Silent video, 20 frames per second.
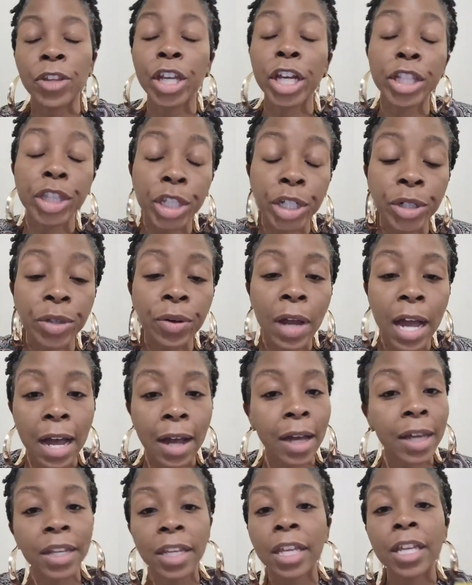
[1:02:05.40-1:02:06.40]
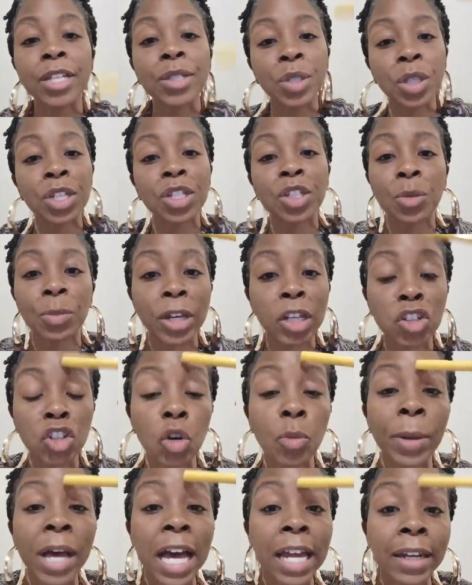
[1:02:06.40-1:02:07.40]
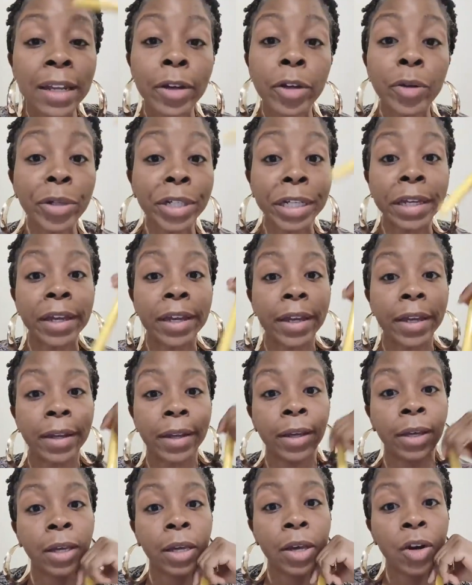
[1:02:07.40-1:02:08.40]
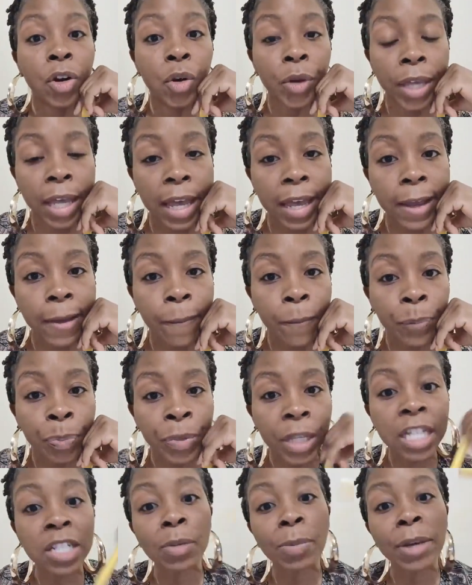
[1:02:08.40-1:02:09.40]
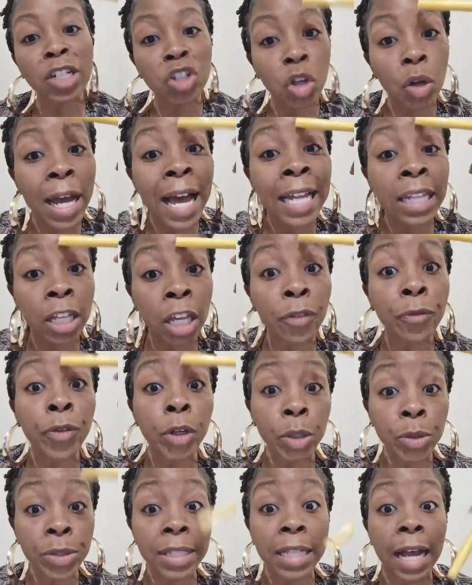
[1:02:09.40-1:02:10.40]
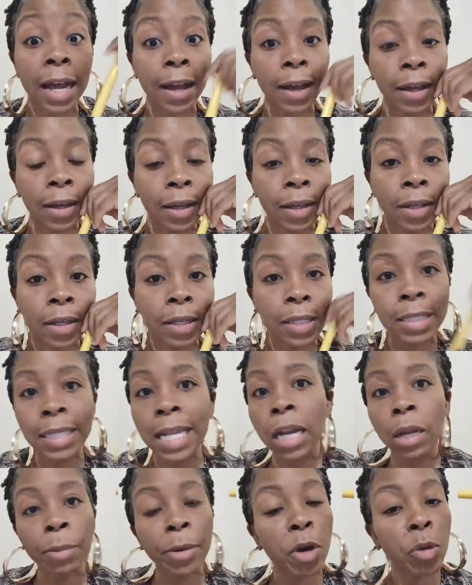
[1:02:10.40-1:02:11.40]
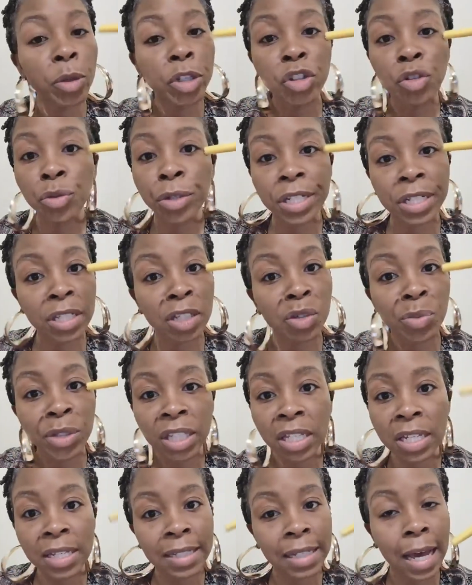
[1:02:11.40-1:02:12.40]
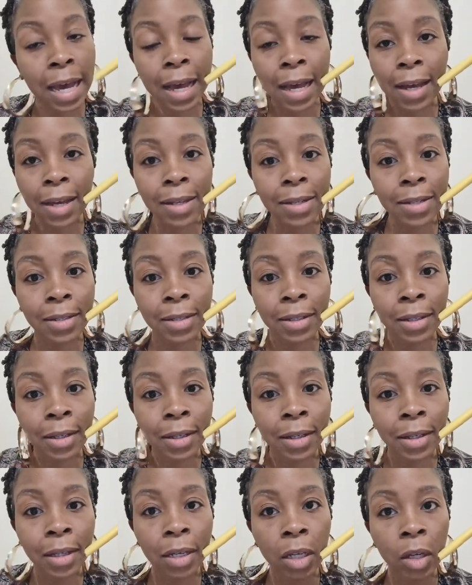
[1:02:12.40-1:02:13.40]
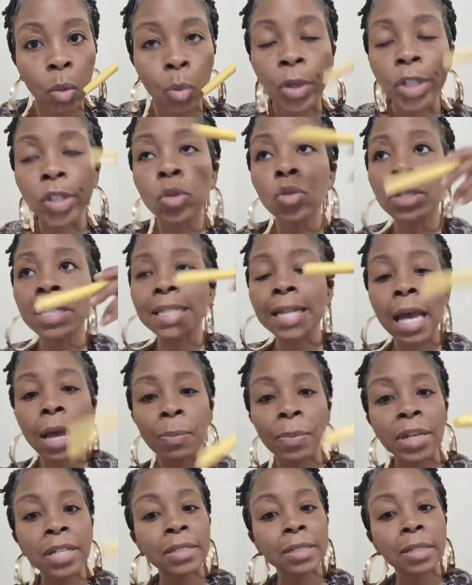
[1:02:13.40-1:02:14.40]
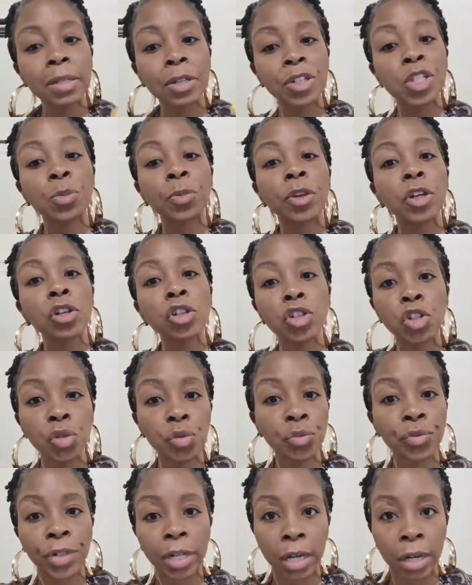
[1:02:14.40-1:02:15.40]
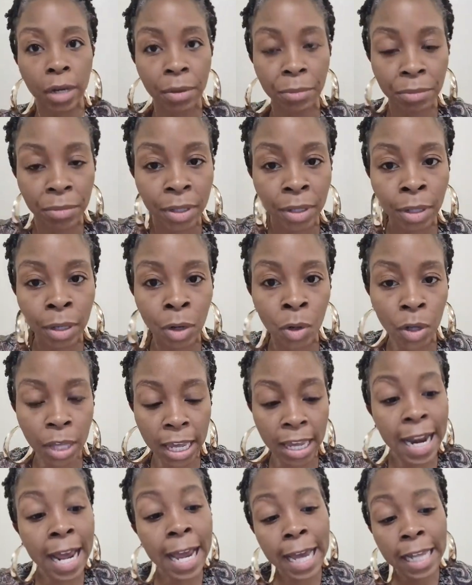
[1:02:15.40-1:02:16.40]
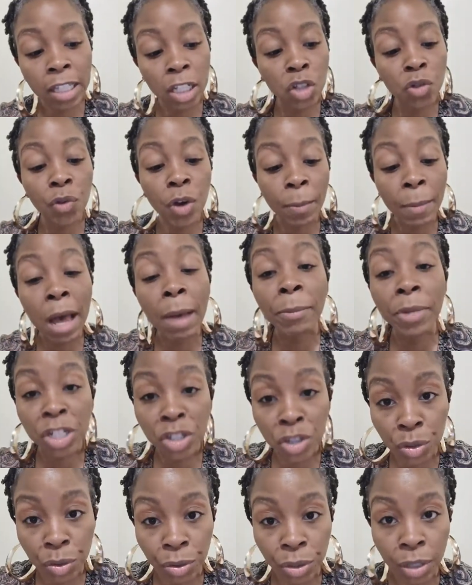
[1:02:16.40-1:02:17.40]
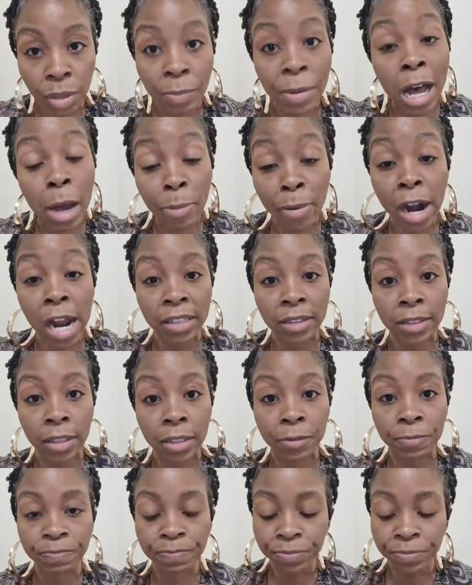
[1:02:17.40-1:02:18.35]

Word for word: get their eye. Honey, it's, it's about your pineal gland. Okay? It's about your goddamn first eye. It's not about what you can see with these eyes. When you step into the spiritual realm, okay, and I got this from my mentor, Bob Proctor,